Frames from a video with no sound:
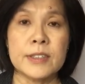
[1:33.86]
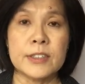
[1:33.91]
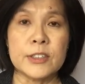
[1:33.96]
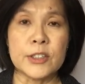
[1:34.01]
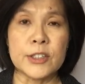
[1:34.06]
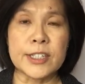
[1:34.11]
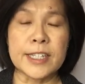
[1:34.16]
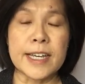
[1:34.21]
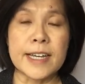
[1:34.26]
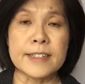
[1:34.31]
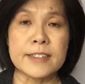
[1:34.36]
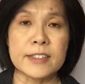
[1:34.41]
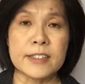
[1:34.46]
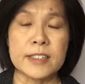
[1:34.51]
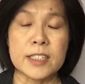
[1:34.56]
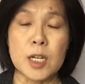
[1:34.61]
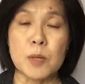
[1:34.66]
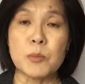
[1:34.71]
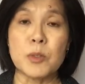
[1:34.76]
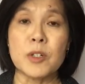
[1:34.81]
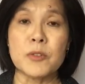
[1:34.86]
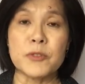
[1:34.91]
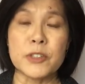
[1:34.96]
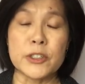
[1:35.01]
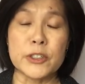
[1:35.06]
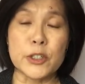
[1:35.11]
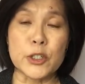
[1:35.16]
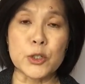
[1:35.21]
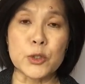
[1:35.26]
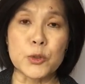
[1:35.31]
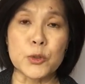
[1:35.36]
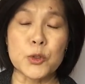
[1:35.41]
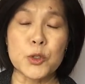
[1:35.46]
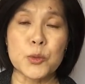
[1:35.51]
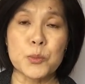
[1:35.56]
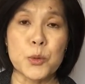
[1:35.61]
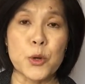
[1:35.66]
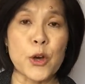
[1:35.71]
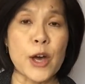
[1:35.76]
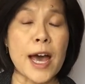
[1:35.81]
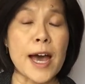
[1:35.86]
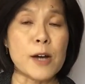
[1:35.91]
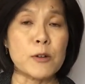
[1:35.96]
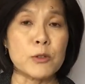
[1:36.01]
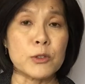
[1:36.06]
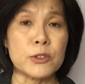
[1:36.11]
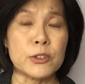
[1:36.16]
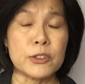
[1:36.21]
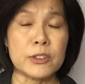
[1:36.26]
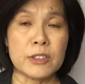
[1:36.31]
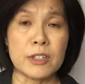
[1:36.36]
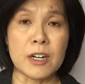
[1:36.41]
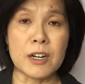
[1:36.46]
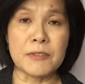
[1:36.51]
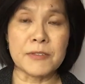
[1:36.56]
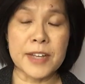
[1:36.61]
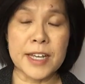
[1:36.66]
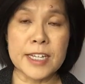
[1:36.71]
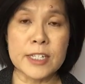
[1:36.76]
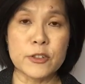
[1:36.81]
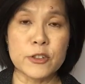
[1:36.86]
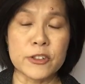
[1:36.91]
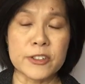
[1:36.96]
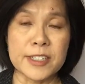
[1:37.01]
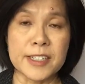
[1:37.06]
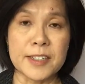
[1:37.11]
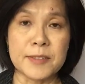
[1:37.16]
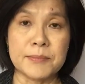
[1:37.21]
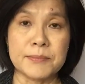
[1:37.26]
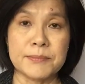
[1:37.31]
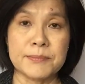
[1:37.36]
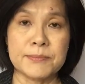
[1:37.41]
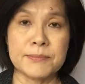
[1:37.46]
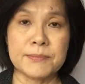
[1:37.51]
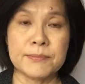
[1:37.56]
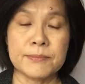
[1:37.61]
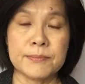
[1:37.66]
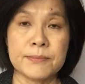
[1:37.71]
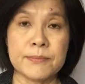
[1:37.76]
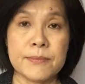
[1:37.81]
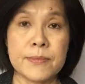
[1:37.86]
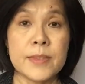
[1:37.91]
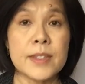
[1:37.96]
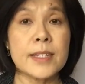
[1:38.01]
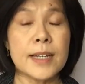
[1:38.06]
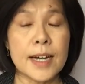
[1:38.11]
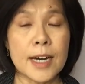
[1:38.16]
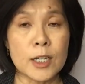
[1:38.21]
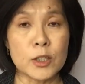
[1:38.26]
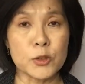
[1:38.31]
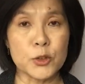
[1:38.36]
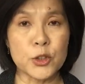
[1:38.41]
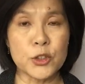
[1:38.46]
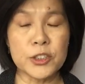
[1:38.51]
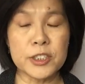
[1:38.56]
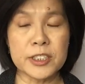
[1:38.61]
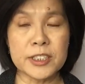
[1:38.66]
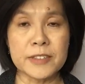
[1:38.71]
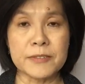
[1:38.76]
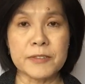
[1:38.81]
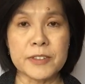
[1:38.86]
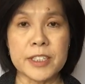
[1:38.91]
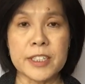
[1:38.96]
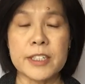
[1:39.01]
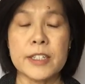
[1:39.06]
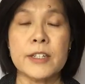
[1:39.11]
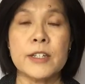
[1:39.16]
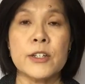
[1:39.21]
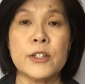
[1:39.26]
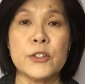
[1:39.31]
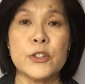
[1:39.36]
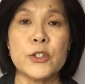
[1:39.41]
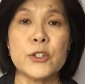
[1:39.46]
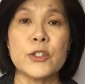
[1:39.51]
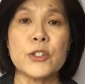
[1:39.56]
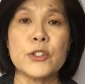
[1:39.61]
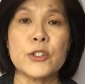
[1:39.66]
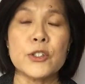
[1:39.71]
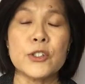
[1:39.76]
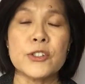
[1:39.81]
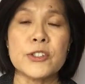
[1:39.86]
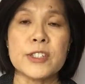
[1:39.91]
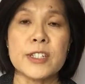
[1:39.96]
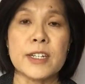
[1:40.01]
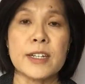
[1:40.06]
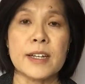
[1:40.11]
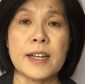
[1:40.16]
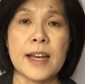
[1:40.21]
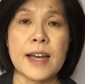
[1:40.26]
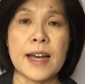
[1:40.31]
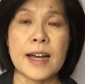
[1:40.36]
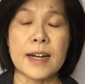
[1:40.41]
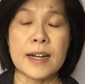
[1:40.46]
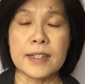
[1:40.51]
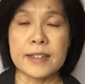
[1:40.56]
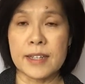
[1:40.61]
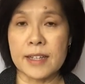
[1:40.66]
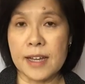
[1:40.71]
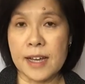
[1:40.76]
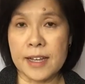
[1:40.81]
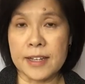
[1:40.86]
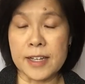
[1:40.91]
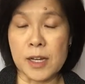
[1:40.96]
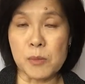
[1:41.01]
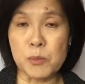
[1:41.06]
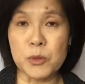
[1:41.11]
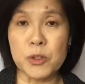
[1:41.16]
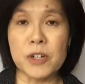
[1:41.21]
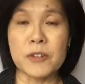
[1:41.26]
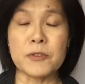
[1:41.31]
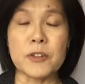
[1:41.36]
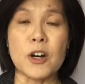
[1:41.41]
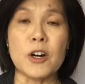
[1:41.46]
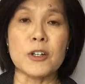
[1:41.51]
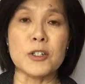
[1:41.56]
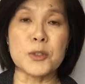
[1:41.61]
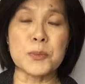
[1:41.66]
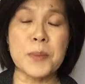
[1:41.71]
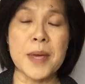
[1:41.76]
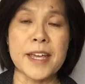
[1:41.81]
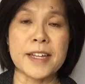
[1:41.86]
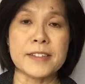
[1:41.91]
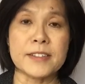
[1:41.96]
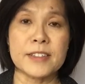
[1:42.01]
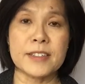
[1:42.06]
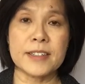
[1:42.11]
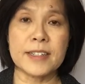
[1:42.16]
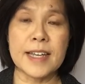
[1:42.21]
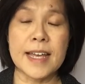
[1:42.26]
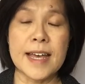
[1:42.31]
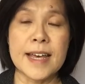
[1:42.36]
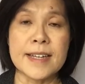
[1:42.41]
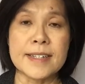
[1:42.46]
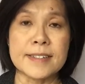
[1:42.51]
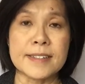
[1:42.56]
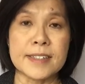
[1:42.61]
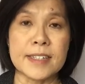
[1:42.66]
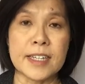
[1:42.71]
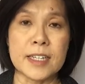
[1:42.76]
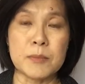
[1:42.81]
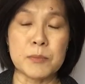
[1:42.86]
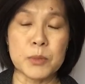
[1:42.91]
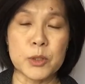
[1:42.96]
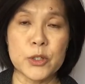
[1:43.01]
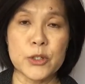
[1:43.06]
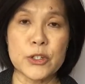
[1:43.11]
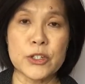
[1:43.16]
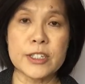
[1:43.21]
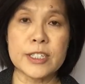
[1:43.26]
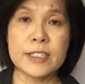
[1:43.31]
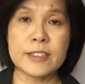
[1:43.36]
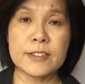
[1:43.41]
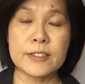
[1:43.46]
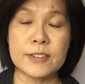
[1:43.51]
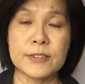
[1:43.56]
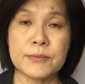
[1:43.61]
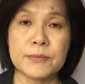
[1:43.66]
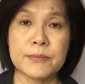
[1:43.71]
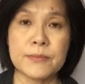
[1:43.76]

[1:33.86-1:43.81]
you get number of renewals per hour of agent time. Alternatively, you could use the number of calls made as the input unit.